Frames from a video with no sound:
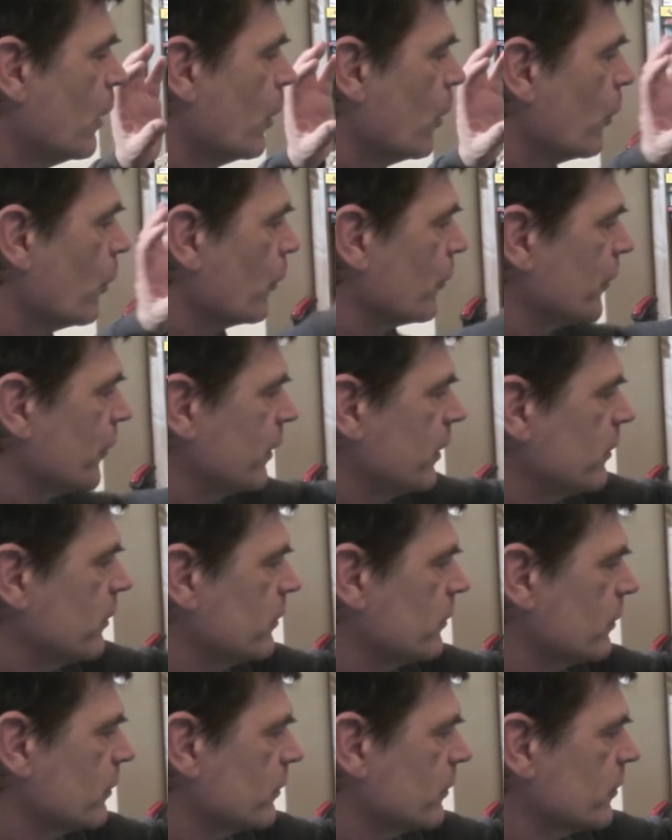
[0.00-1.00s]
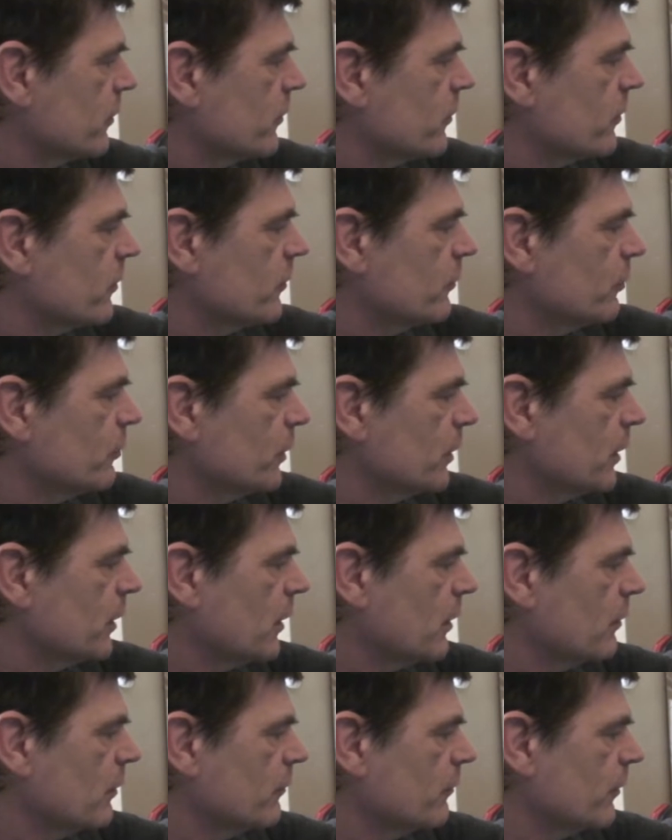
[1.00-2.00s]
one thing you do notice is we
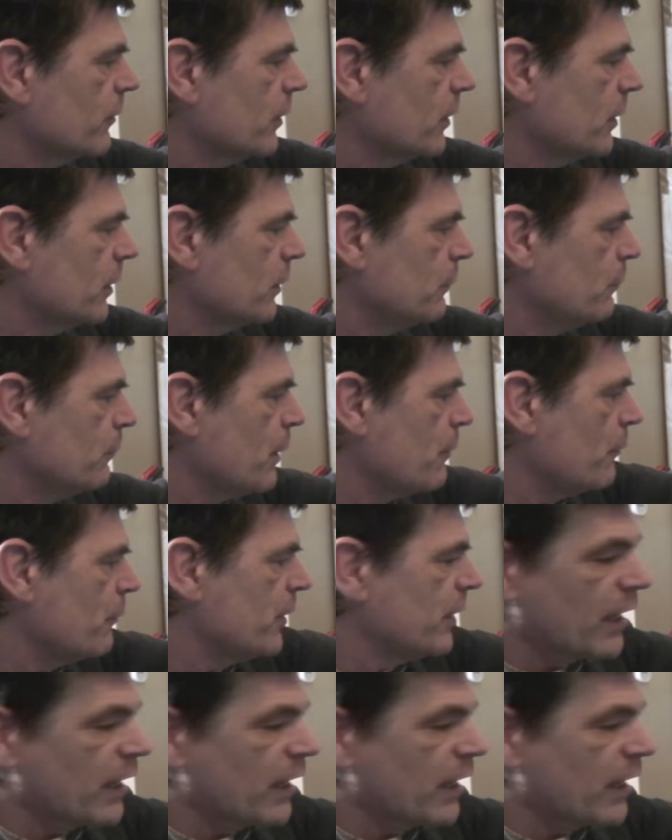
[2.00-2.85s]
have a memory